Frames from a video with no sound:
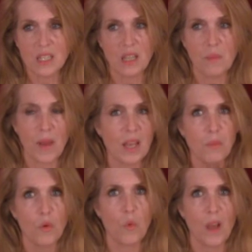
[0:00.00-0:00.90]
in the
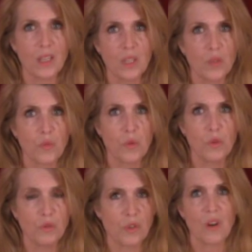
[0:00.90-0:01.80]
Bible walking
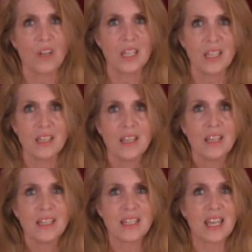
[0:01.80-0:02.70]
through Target
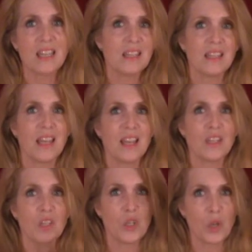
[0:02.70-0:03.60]
saying
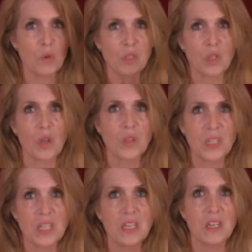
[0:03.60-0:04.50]
that, it's all a
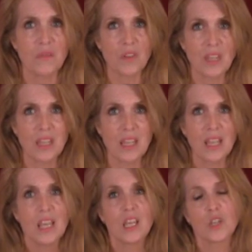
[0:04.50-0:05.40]
sin and
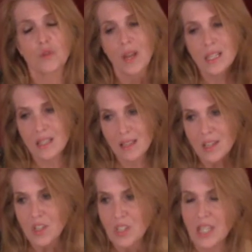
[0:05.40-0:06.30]
everything and trying to
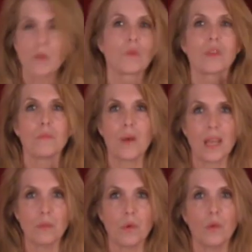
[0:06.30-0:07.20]
legislate with the
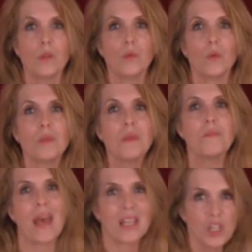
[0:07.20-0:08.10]
Bible. Well, let me
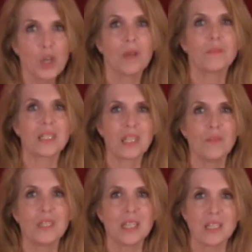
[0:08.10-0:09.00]
back you up to
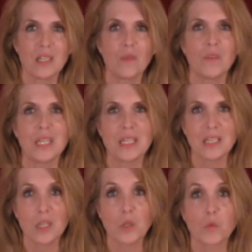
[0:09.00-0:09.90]

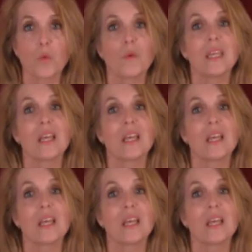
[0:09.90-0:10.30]
1776 where we